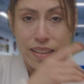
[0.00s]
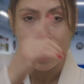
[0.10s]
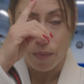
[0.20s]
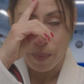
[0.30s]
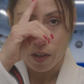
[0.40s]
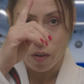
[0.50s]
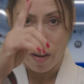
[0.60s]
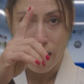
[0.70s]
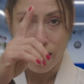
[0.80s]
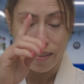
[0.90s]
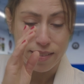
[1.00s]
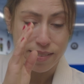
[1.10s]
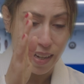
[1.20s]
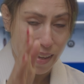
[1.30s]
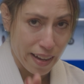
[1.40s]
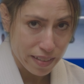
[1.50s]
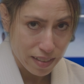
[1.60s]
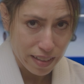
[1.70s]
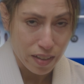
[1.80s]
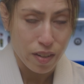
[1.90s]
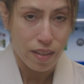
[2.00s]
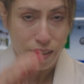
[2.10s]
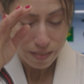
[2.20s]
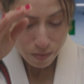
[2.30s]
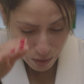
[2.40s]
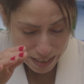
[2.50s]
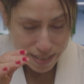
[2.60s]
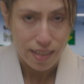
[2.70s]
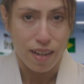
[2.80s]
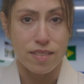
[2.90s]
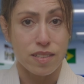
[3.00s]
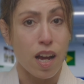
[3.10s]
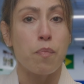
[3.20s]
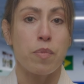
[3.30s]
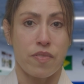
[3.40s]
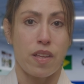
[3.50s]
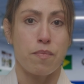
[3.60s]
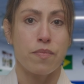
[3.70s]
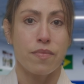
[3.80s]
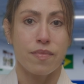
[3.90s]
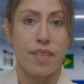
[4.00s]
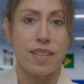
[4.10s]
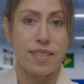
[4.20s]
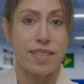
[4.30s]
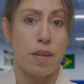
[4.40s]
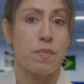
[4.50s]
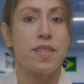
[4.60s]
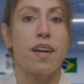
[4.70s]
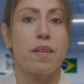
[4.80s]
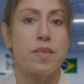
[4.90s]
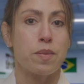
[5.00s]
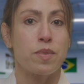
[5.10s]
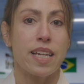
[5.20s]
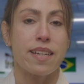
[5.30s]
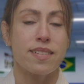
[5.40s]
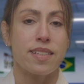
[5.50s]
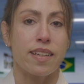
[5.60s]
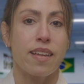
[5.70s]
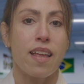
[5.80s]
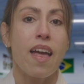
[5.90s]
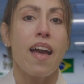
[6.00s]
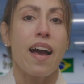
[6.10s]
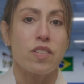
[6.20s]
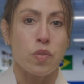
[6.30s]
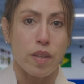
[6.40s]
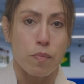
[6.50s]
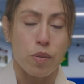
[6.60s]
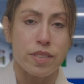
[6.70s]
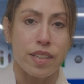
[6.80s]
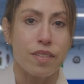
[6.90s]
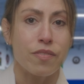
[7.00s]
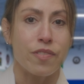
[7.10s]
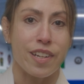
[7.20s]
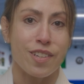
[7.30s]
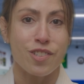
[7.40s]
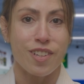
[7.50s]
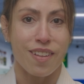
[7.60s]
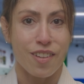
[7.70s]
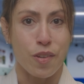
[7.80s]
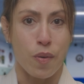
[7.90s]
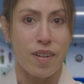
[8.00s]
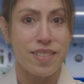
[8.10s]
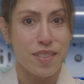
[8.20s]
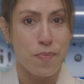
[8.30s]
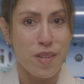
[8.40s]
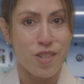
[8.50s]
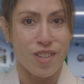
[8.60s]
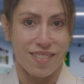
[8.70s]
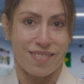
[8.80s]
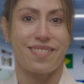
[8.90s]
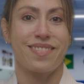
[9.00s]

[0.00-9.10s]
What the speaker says: Keeping your head diagonally resting on top of them at the same time, simultaneously, as you then proceed to finish your submission.